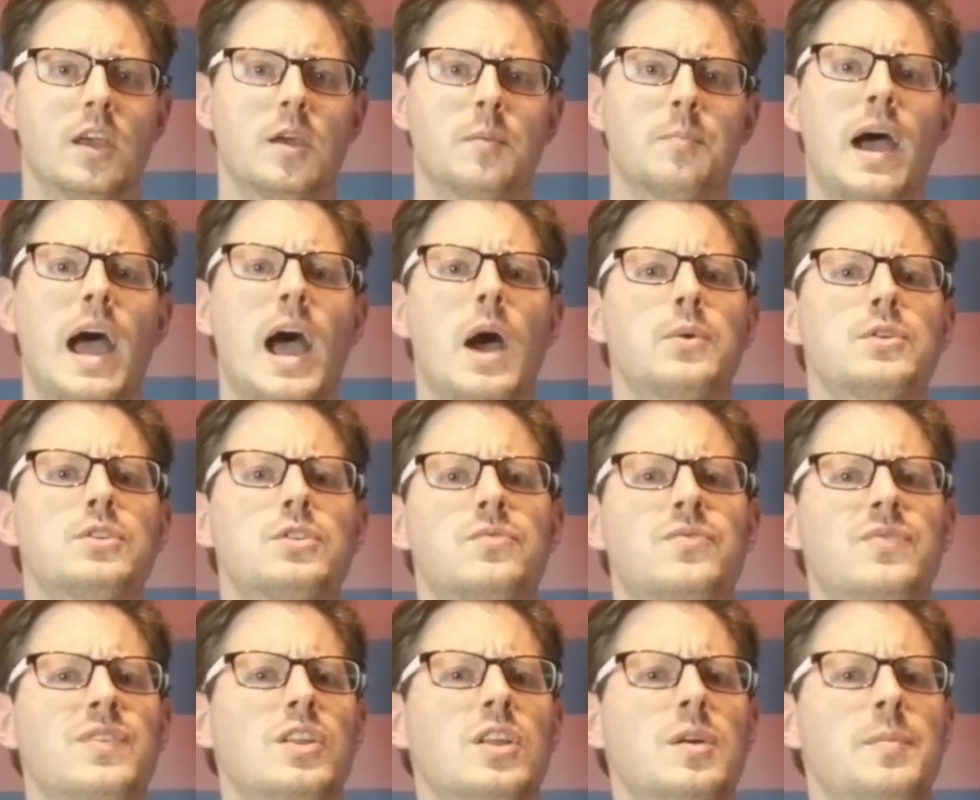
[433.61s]
But how would you
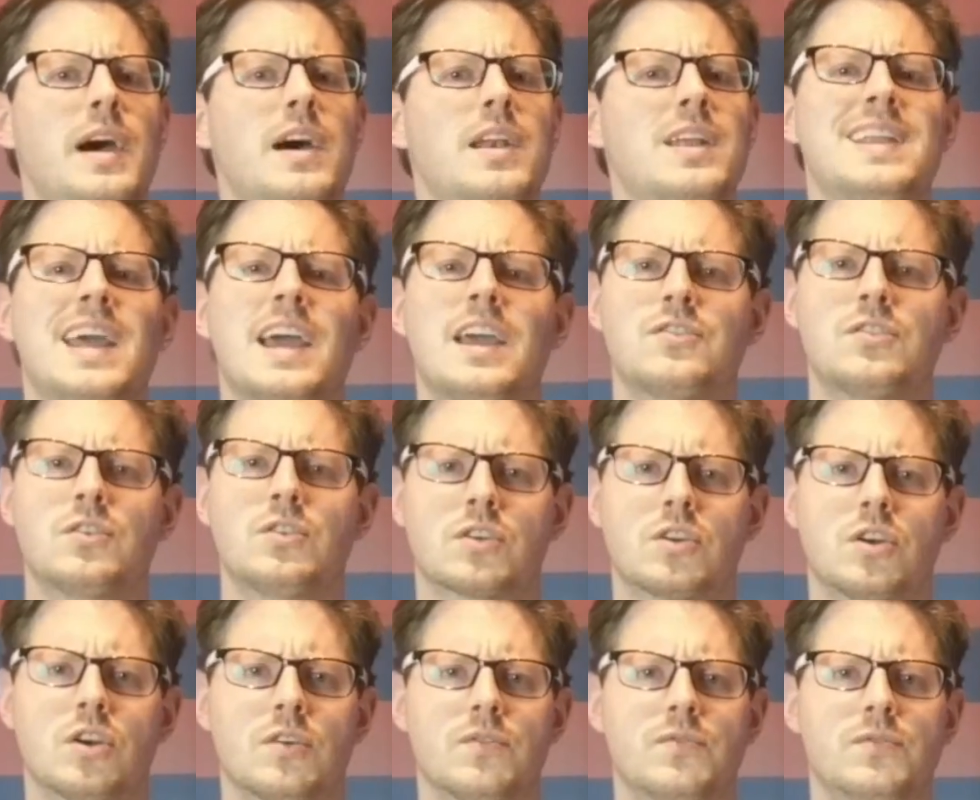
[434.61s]
feel about a national
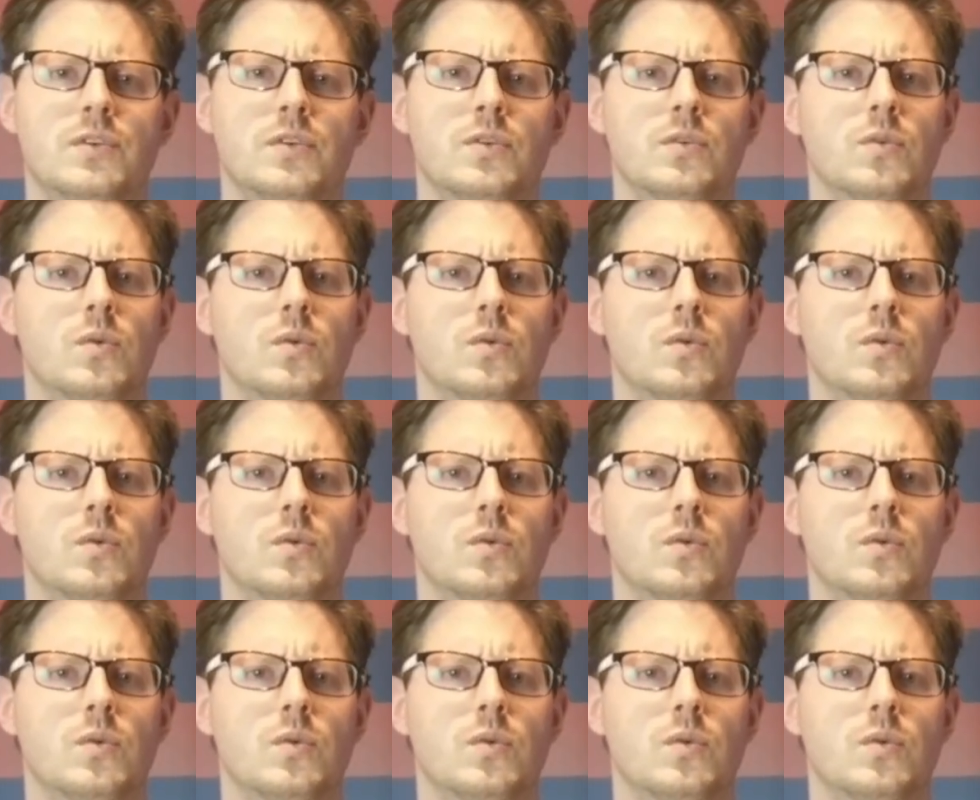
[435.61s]
curfew